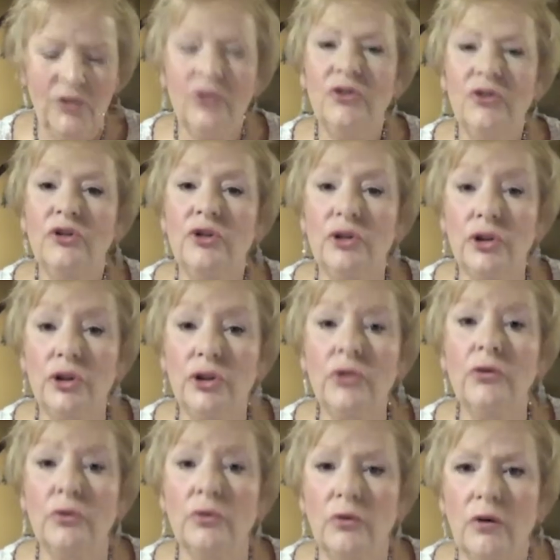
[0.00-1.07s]

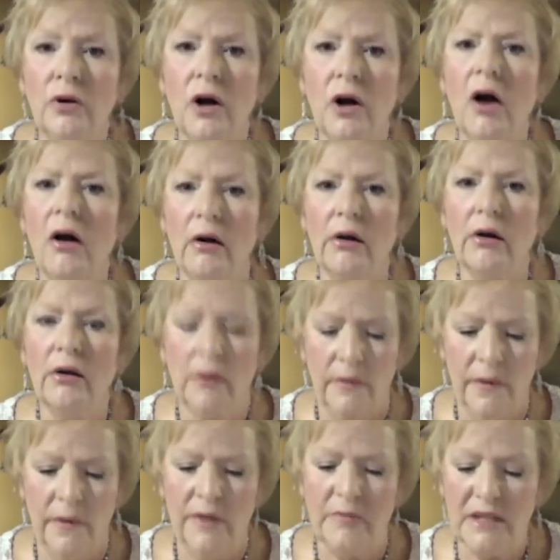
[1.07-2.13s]
You are
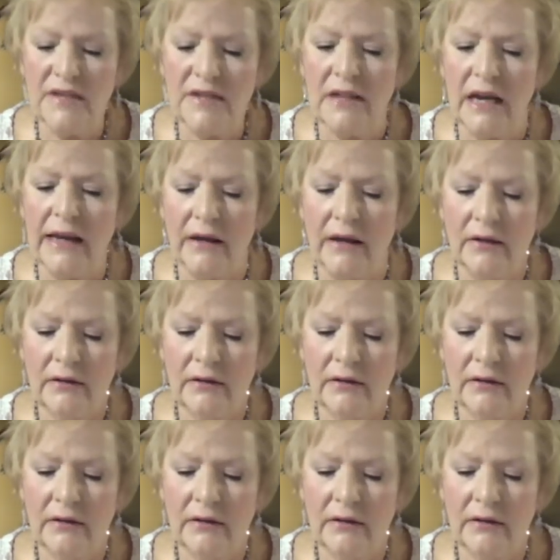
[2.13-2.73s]
the Messiah,